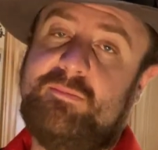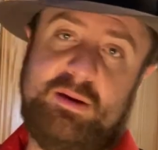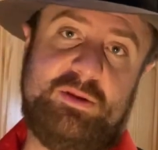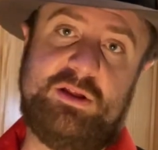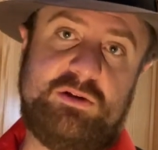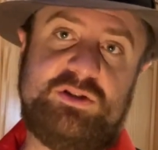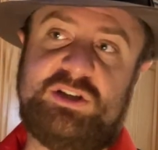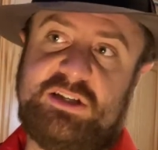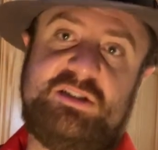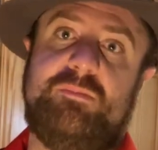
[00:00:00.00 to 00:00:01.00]
maybe they're
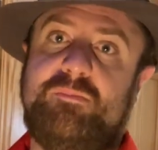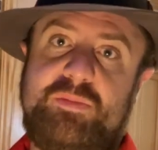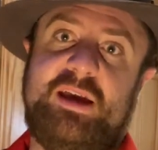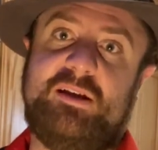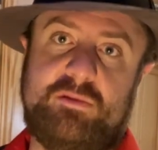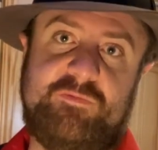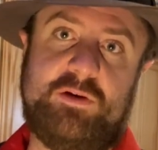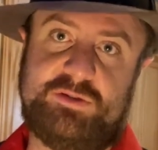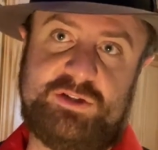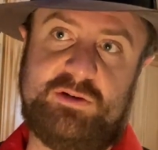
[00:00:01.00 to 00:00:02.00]
just big
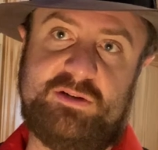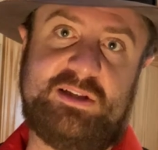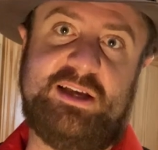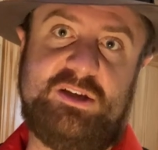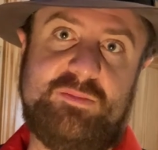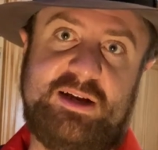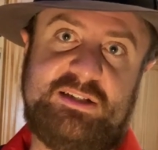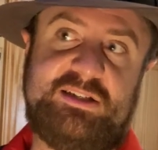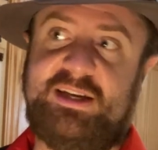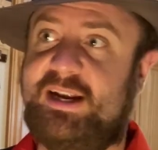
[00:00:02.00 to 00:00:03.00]
vultures like you
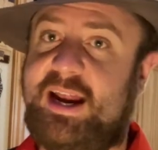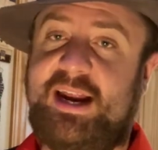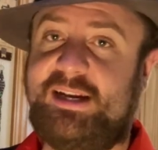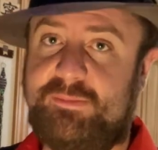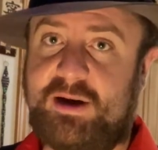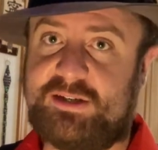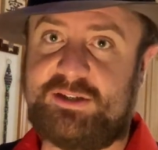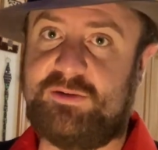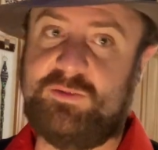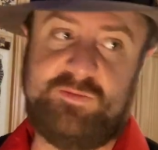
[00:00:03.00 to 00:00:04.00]
might see in any
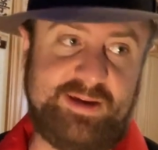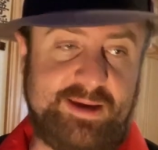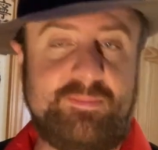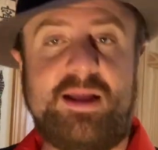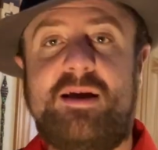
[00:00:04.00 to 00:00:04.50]
monster movie.